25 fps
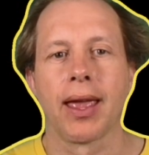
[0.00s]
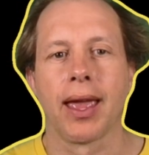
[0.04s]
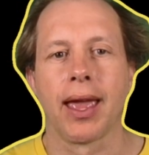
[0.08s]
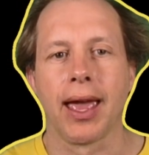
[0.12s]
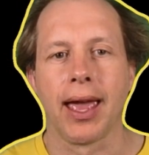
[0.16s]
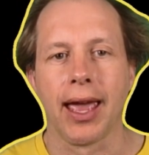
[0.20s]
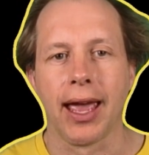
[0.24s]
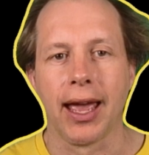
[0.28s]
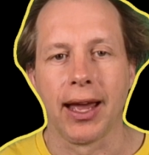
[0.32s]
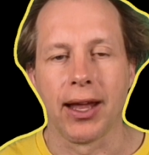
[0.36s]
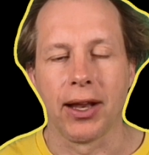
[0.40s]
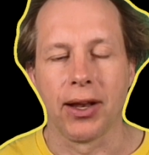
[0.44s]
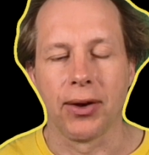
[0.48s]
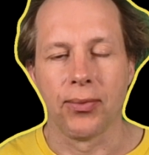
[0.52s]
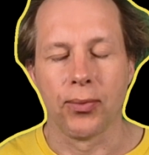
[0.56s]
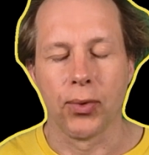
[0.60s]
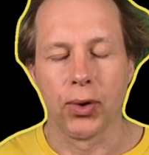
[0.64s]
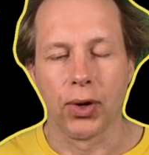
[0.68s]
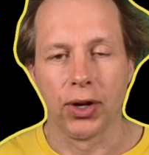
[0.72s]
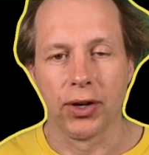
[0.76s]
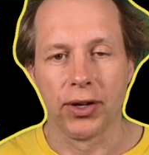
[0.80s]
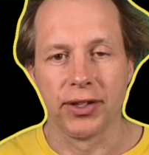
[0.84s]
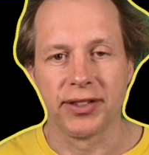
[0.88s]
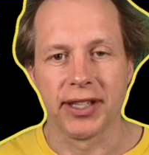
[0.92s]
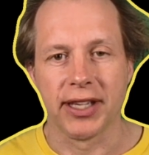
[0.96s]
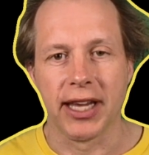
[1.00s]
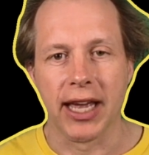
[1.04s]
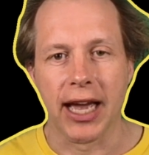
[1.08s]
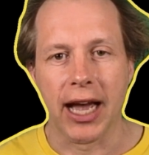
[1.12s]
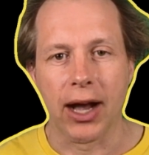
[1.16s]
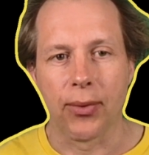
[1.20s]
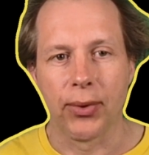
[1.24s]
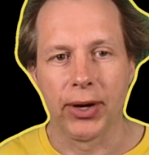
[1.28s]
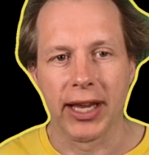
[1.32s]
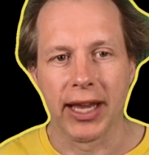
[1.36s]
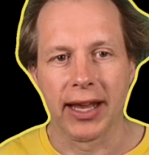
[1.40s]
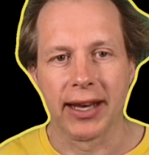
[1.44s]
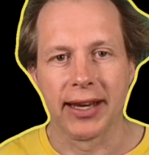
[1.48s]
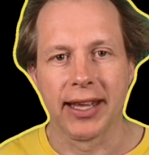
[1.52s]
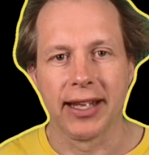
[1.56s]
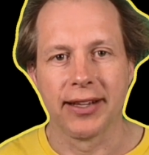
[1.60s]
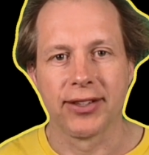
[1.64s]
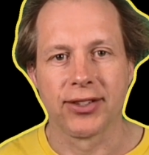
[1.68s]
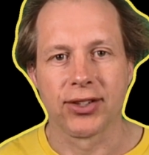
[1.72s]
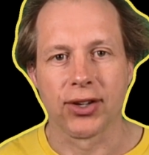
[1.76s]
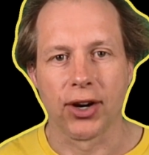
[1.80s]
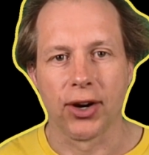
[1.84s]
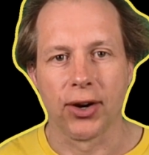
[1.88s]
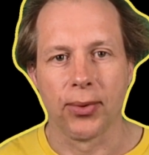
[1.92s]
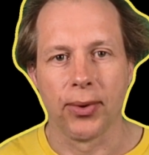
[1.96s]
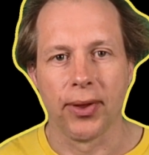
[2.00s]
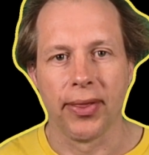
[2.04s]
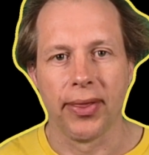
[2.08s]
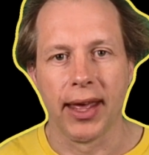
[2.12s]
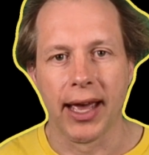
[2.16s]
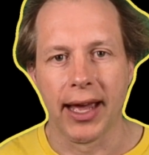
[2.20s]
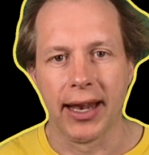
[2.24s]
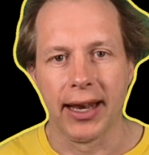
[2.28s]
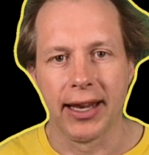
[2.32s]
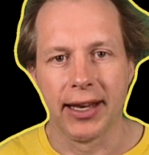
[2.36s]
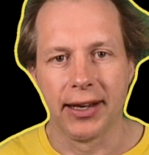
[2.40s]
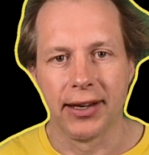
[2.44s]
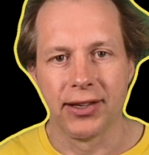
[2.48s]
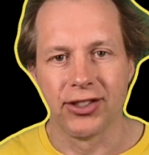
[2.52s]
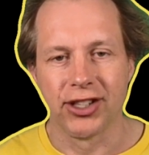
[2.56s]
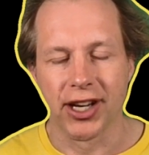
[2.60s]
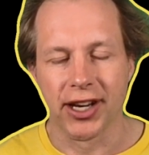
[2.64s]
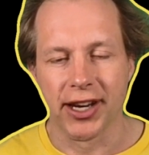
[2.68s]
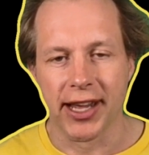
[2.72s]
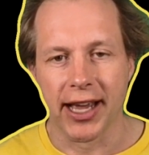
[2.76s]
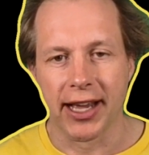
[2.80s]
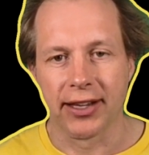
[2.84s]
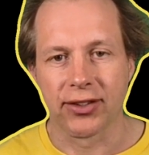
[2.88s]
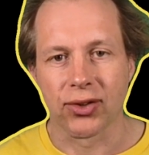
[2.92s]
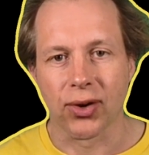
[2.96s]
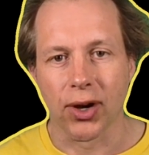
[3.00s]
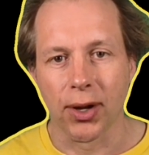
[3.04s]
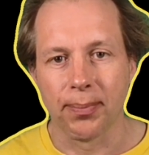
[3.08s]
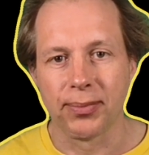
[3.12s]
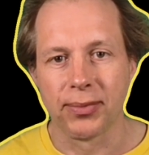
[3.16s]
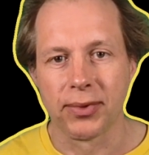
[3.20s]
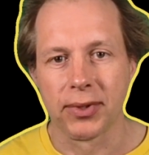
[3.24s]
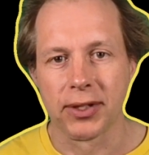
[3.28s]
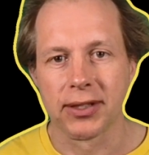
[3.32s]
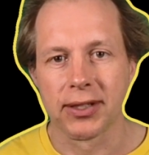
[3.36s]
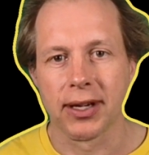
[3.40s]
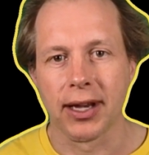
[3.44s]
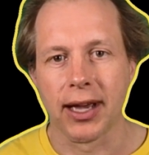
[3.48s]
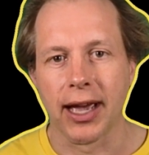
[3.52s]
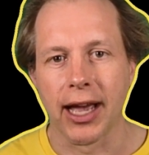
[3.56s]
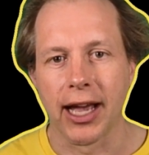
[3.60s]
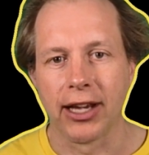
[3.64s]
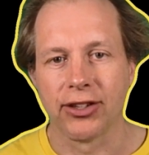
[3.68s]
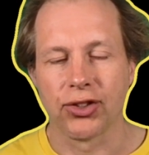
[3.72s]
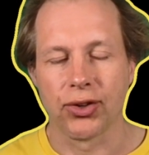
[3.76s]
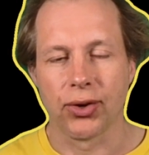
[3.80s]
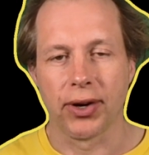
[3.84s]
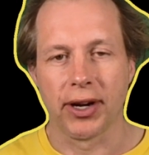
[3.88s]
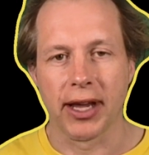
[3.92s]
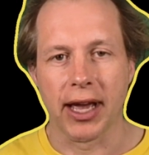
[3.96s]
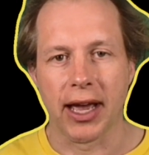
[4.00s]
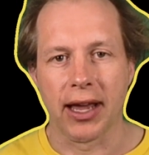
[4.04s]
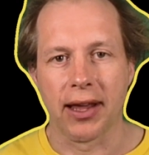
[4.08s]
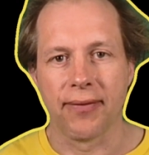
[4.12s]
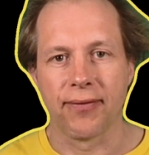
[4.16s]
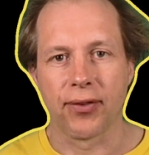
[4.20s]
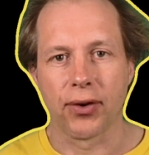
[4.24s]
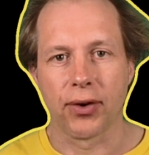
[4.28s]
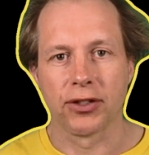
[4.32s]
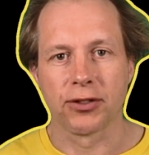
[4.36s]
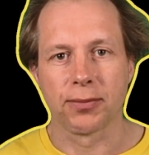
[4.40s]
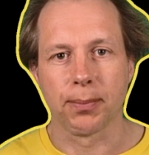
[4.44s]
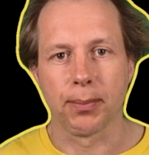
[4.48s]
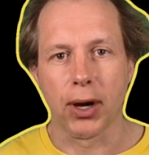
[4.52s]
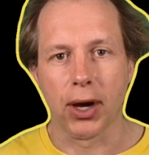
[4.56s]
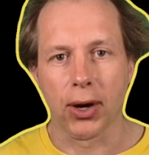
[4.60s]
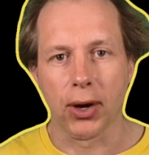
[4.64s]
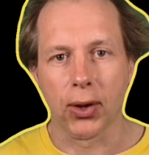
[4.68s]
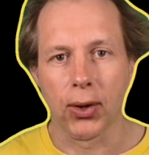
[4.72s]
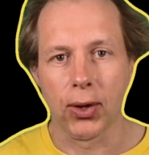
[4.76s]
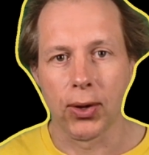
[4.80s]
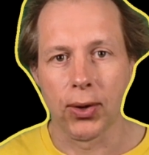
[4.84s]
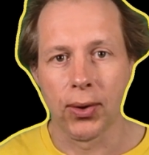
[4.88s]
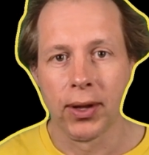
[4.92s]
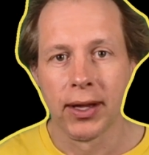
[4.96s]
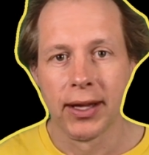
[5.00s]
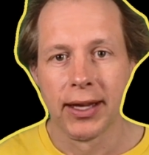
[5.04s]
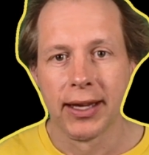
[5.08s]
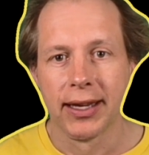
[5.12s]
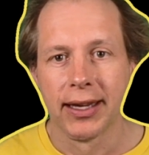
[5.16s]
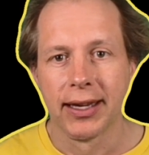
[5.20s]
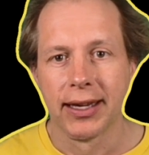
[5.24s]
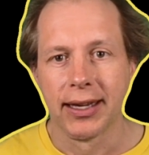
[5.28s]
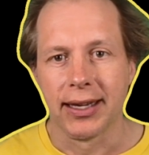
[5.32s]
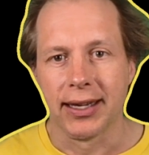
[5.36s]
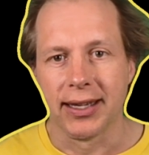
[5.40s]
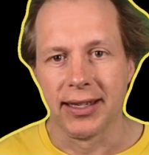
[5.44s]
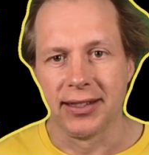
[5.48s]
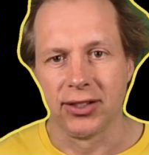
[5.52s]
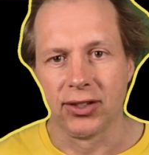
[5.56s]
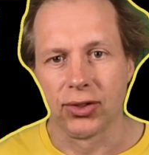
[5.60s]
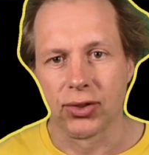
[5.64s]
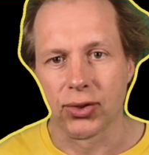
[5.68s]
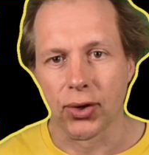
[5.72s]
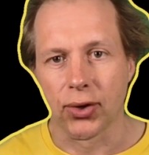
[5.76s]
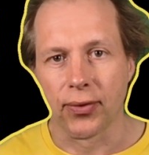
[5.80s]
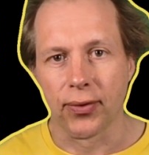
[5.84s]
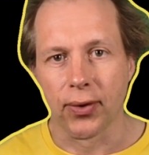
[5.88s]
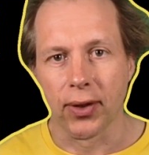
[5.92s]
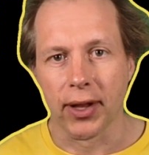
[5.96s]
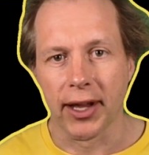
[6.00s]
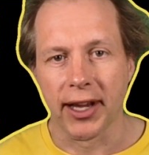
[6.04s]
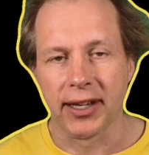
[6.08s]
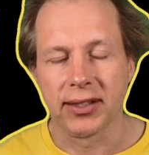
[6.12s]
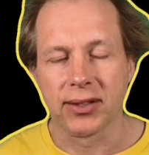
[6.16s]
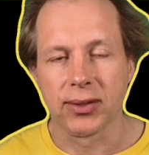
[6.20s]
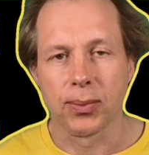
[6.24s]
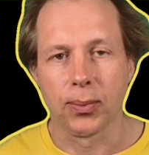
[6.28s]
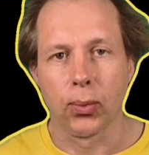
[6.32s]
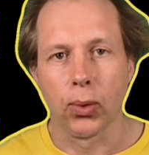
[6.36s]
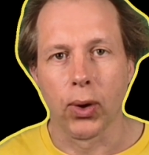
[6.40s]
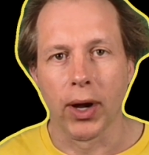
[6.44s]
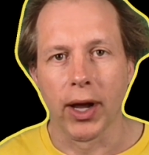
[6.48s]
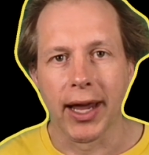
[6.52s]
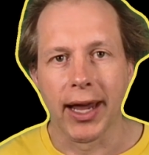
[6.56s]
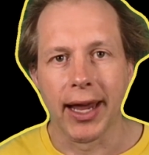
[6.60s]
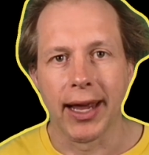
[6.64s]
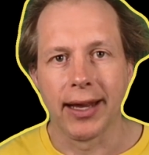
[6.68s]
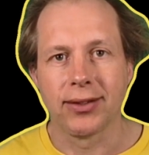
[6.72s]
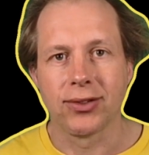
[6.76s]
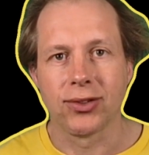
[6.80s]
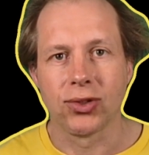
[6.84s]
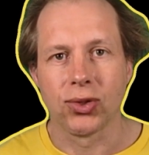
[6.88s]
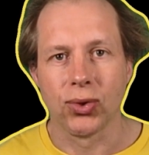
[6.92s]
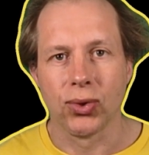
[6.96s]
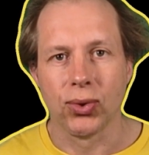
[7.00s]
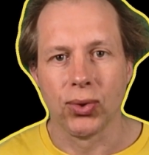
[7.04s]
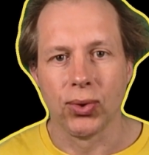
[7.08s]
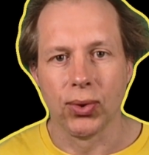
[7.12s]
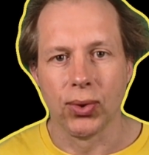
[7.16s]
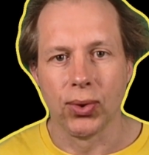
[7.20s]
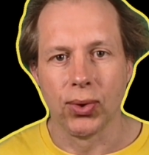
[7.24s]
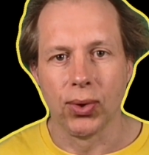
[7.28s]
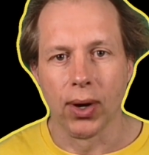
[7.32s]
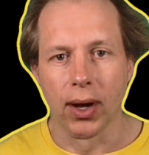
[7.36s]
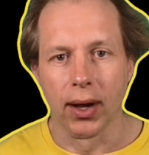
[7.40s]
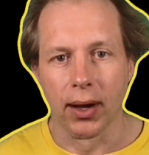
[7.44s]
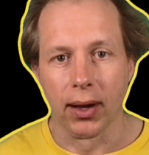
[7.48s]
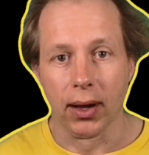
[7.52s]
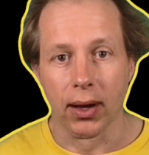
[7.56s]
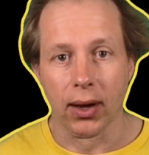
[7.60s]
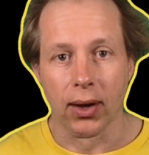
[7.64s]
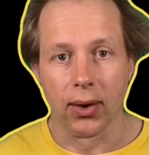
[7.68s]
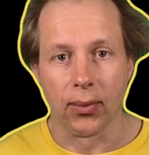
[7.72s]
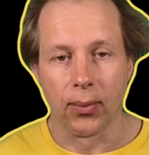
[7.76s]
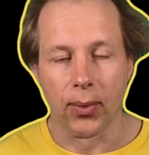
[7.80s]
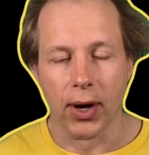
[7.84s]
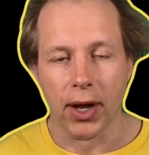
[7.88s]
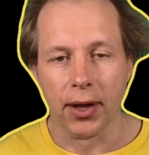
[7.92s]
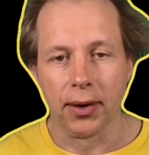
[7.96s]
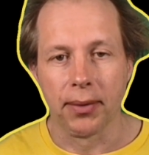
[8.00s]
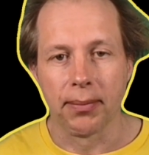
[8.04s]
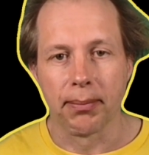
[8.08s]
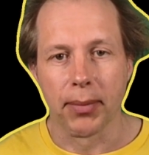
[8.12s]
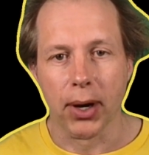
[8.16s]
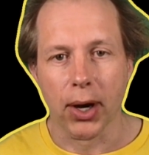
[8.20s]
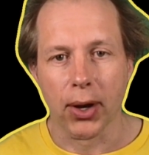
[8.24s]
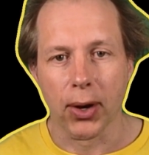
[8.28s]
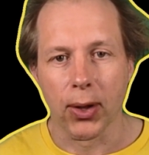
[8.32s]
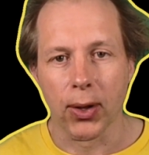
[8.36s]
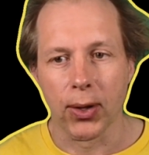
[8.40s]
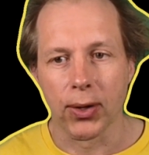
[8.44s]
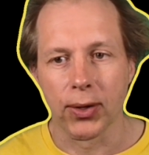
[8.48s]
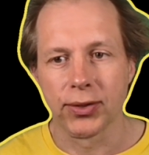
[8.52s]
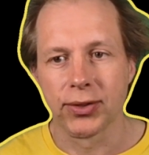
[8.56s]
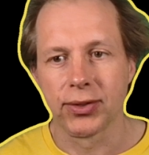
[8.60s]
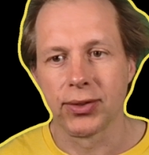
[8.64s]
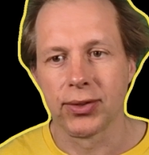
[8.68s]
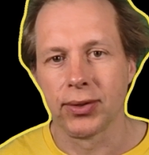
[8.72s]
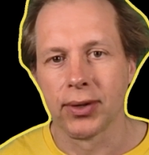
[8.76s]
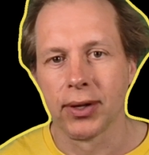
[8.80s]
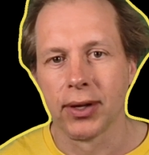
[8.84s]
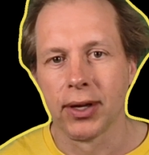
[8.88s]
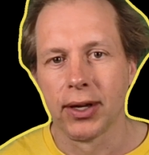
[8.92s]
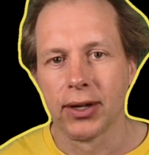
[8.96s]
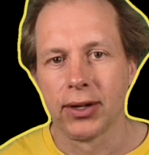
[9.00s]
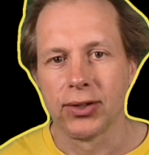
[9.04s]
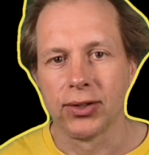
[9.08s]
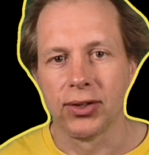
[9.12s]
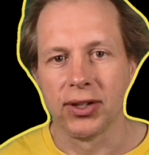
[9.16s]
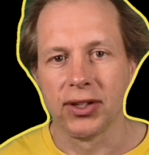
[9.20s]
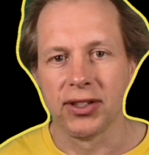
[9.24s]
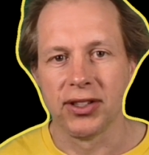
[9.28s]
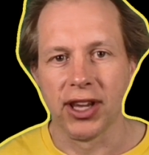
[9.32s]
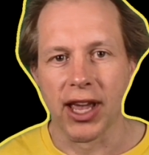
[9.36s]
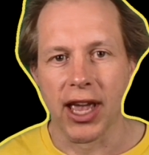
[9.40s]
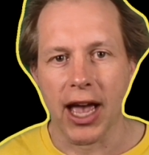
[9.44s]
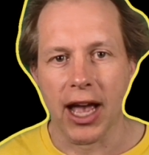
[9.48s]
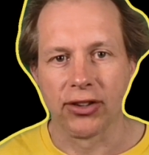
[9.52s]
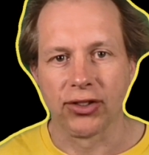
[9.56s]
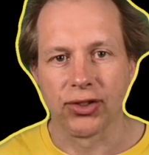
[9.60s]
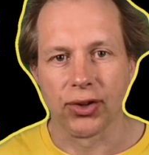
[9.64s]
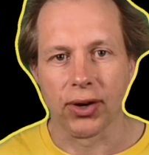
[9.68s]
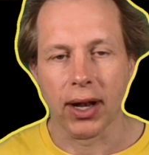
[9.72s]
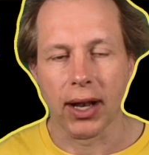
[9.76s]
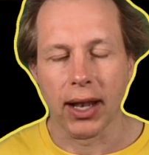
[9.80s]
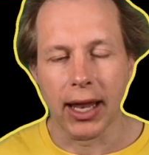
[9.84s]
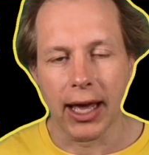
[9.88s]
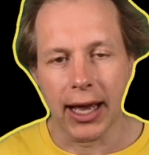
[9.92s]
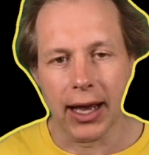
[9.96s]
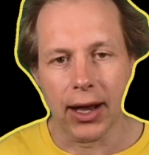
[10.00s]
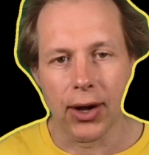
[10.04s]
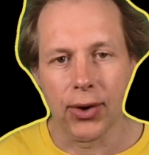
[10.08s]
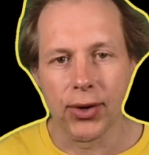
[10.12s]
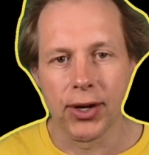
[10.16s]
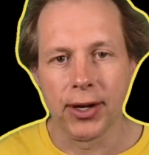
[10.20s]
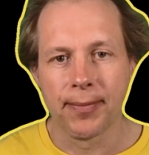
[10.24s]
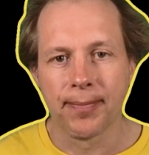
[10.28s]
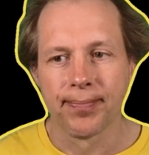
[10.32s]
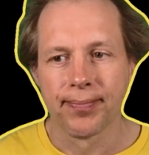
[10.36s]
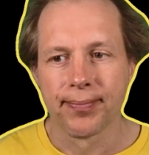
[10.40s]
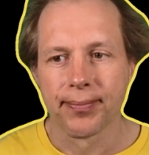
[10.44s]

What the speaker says: And we're going to see how we can get started with that in GenAIScript. Azure AI Inference Model is a serverless way to run models using the Azure cloud.